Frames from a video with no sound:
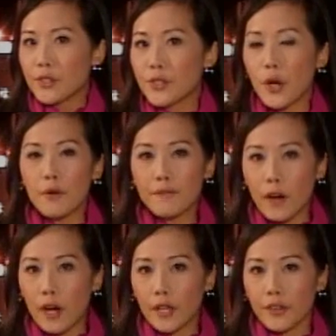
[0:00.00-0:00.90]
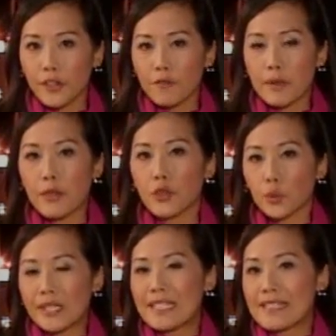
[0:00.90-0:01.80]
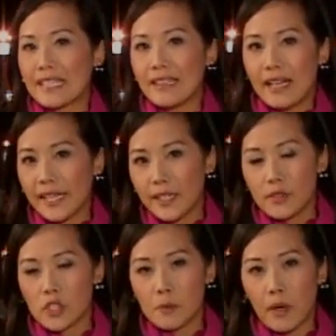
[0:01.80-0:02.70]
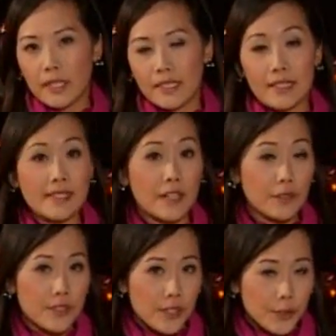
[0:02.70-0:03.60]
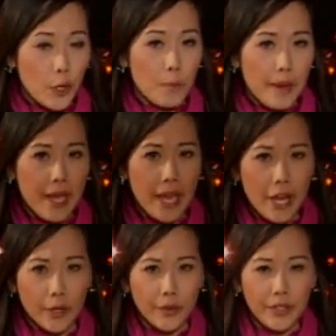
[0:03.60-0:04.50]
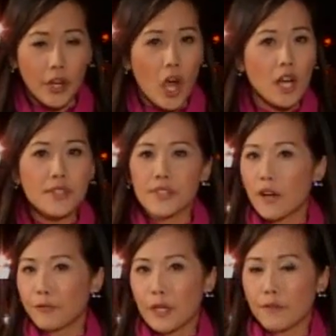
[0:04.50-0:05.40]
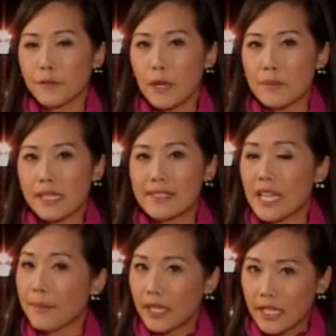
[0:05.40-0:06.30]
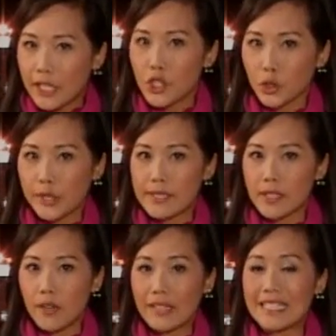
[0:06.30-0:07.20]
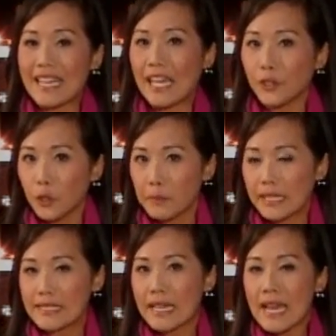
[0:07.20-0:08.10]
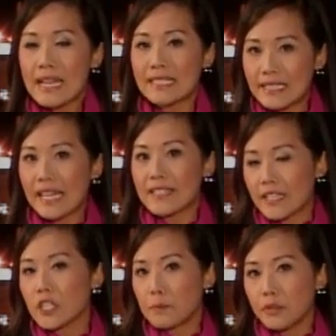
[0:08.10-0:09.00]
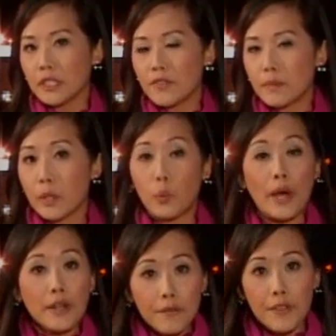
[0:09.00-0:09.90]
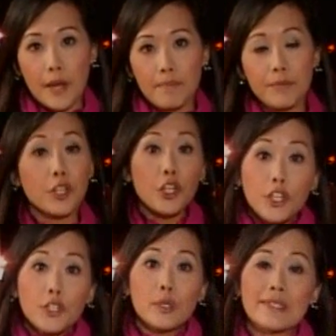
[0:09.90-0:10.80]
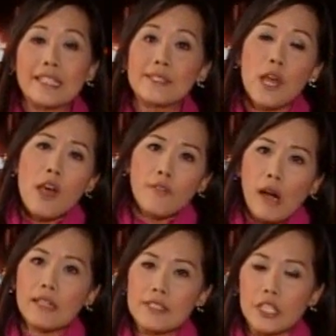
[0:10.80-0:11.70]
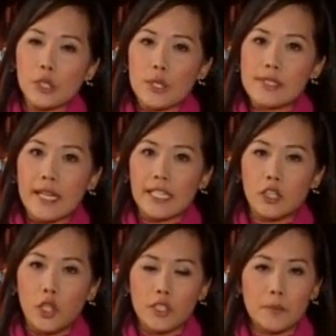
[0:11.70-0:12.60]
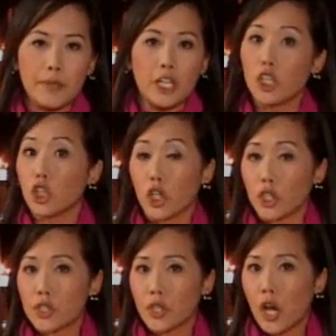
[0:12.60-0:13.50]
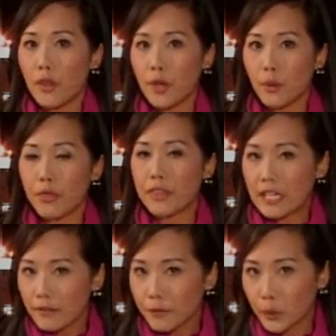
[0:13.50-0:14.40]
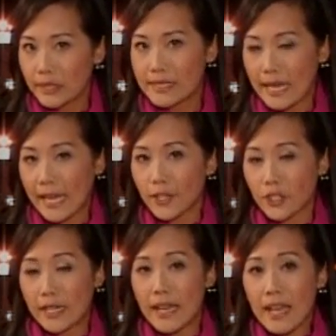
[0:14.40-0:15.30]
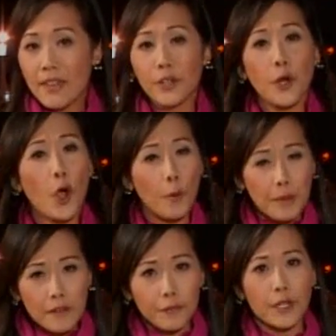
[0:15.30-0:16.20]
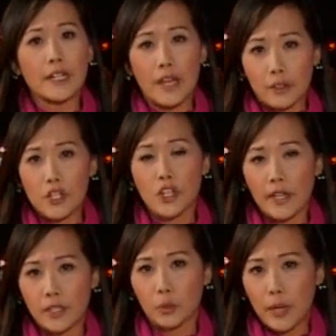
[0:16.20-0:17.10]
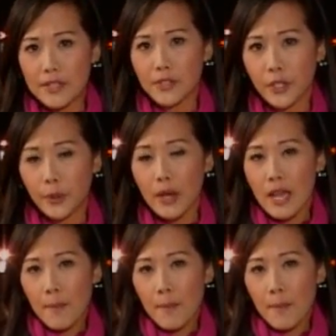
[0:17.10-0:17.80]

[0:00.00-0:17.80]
So far, there have been three sea lions spotted the San Francisco Bay Area, all suffering from the same kind of injuries of entanglements. Today's is believed to be one of them. The good news is volunteers say it looked to be alert, although thin for its age, and they're hoping for another shot at a rescue.